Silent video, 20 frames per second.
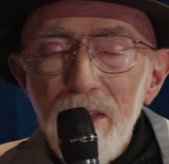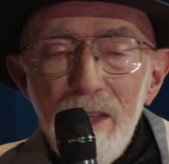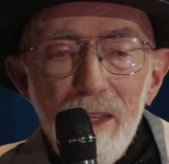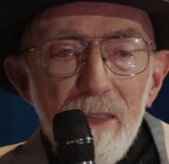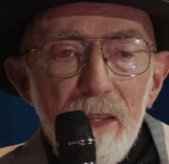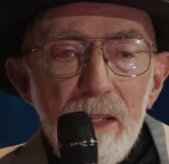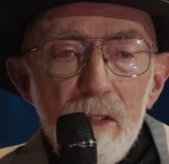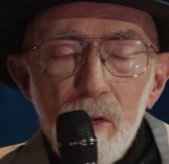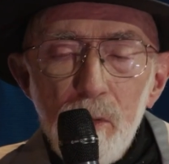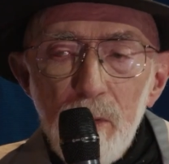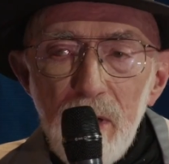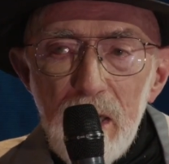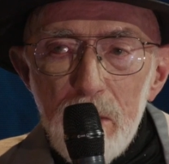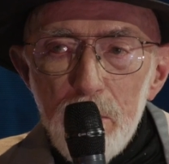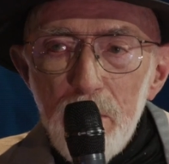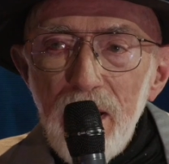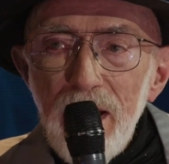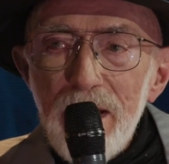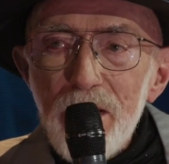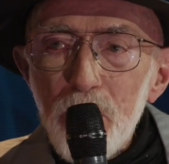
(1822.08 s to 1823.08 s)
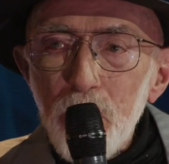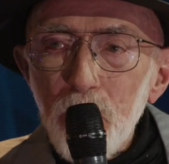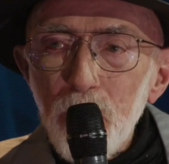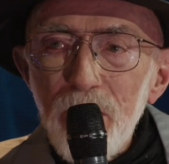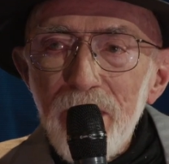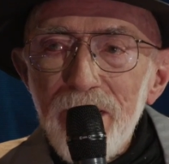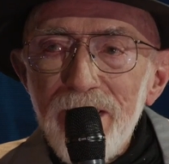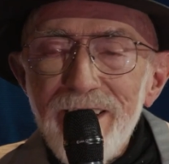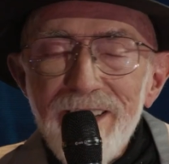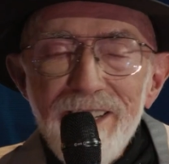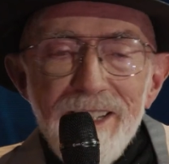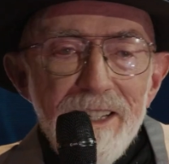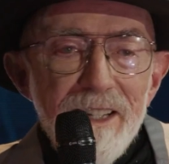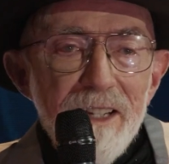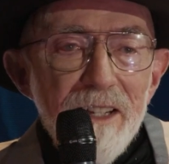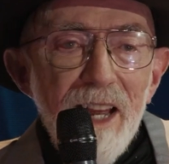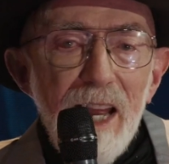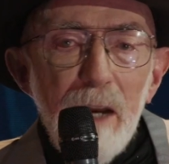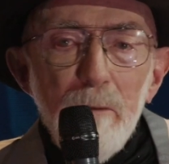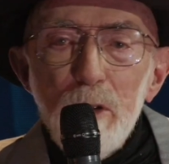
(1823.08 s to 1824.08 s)
these great minds work,
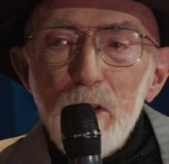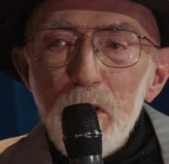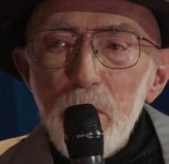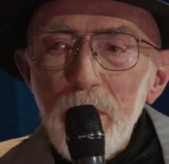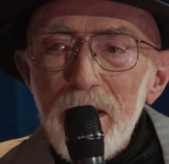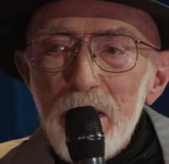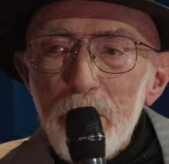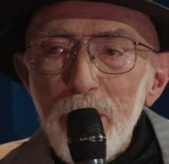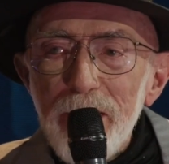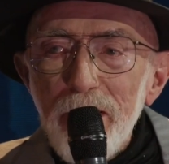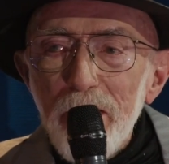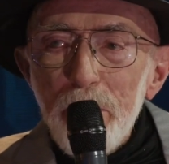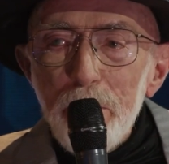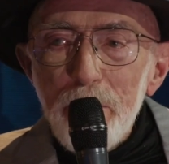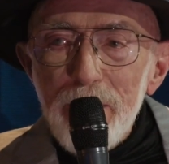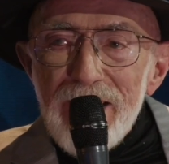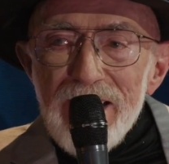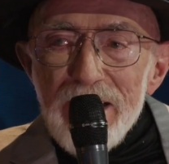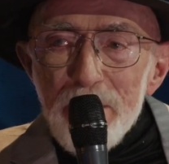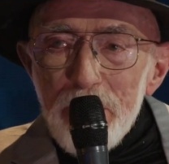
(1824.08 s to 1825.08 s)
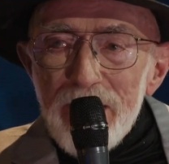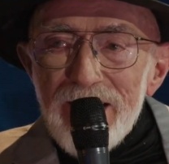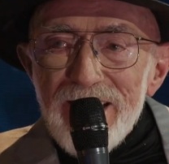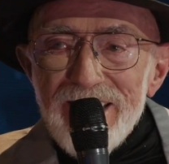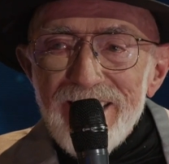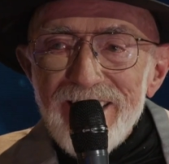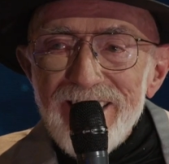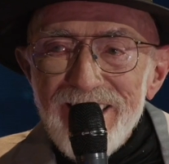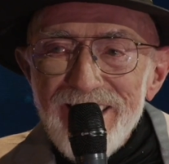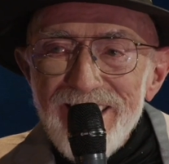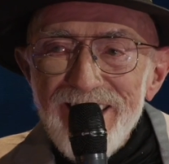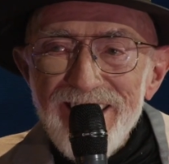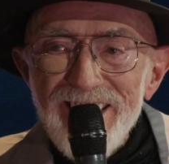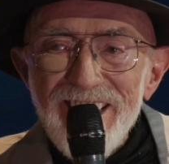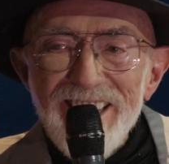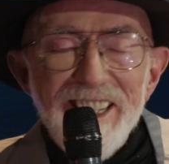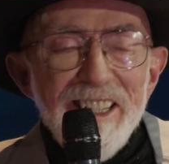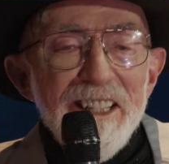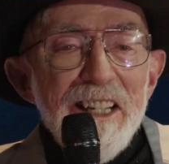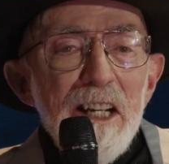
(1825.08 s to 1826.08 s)
ever so much better than my mind,
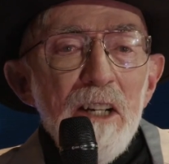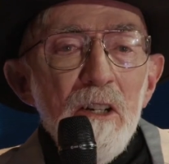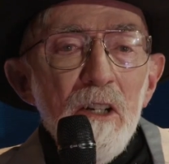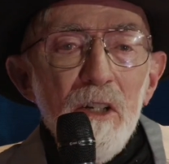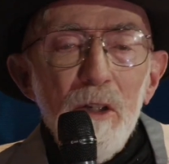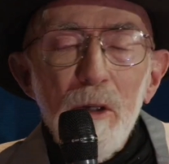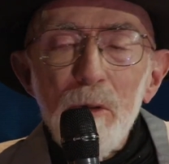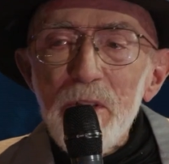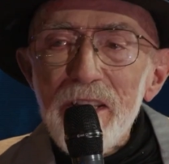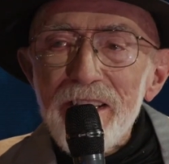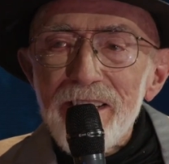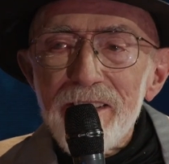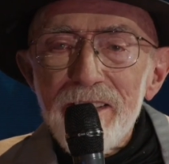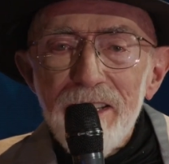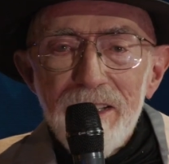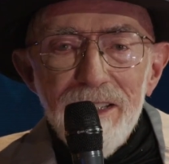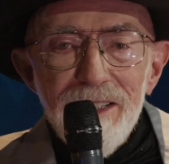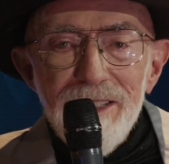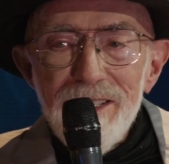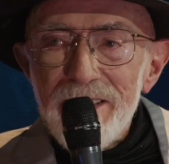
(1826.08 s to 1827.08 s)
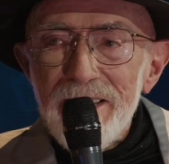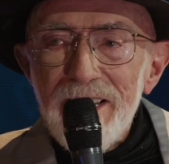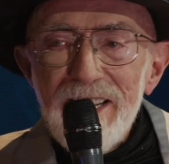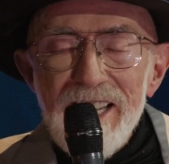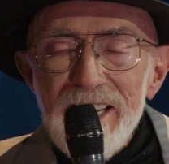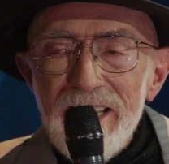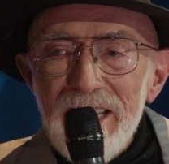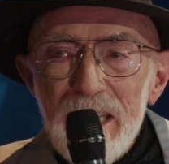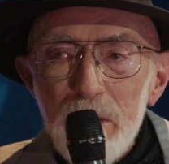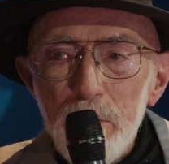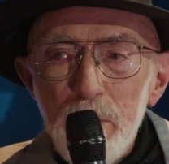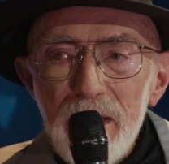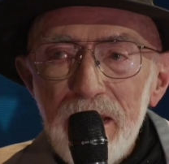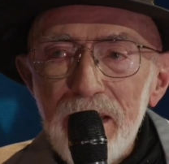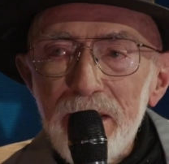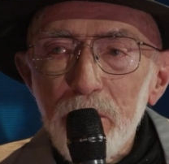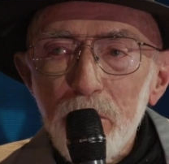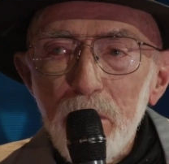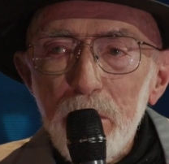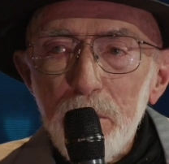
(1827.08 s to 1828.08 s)
using skills that I can't
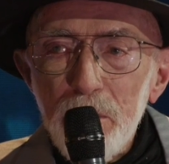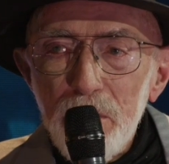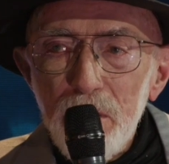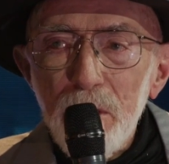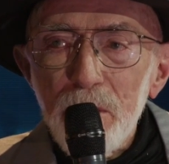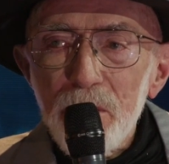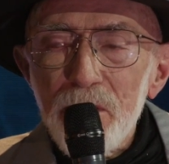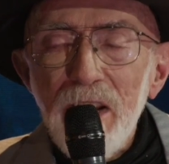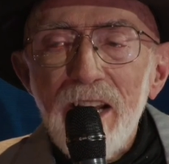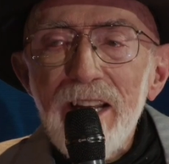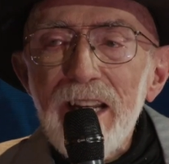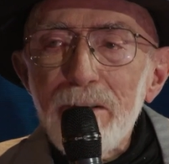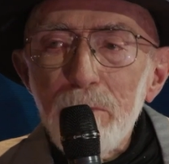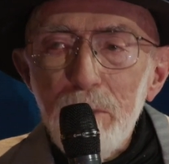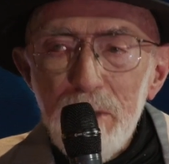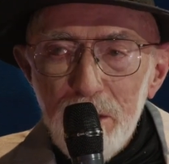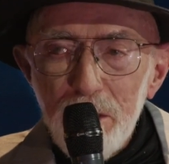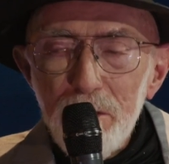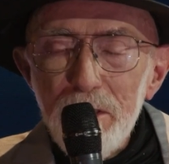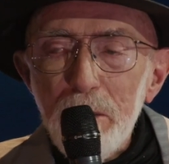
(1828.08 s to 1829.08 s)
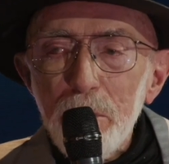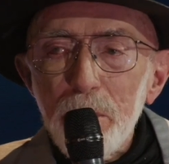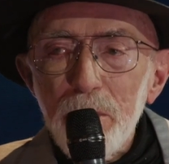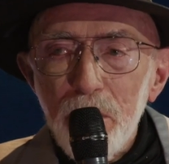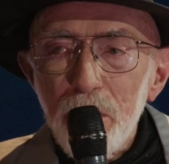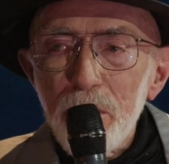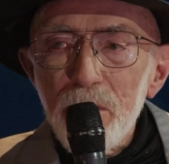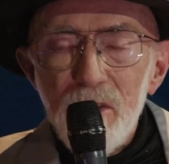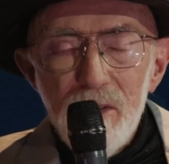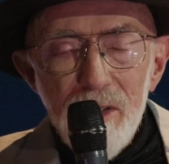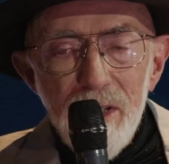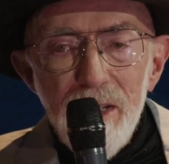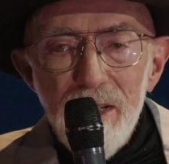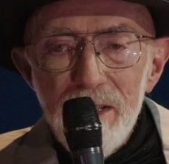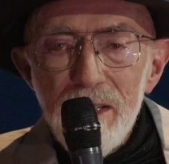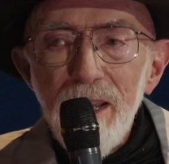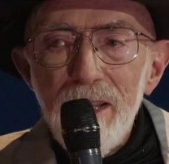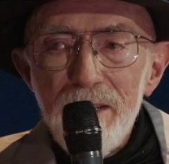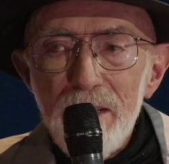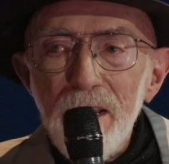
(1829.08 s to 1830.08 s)
begin to approach. I have my own approach, and
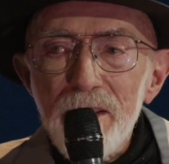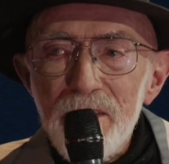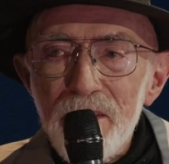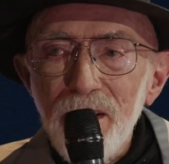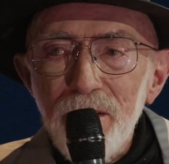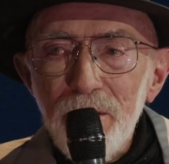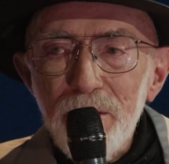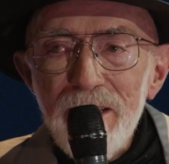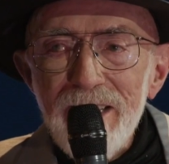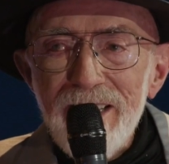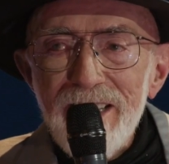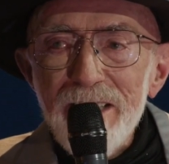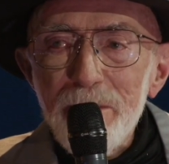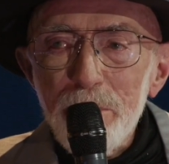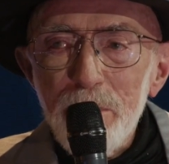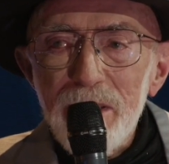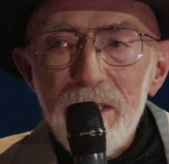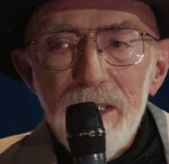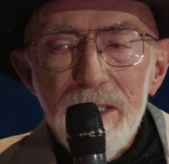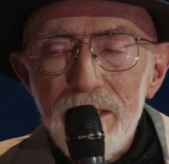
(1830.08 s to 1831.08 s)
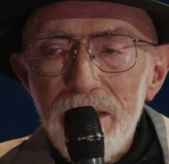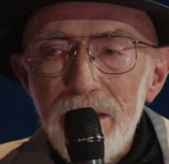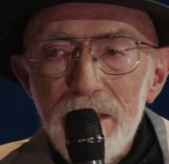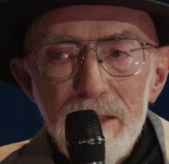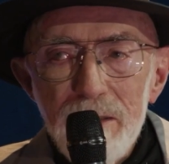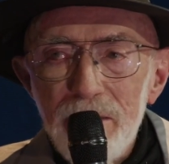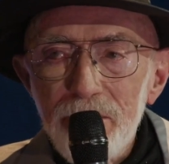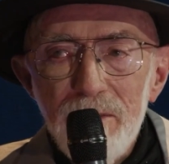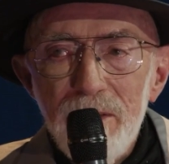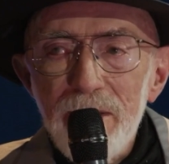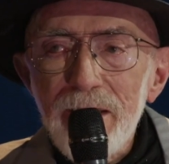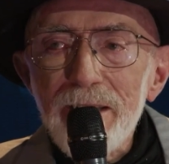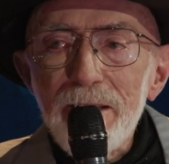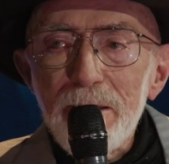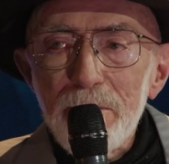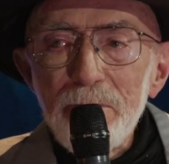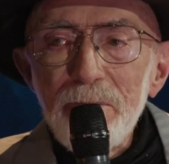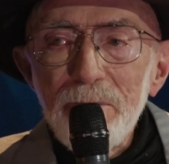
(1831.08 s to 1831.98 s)
it does all right, but yeah.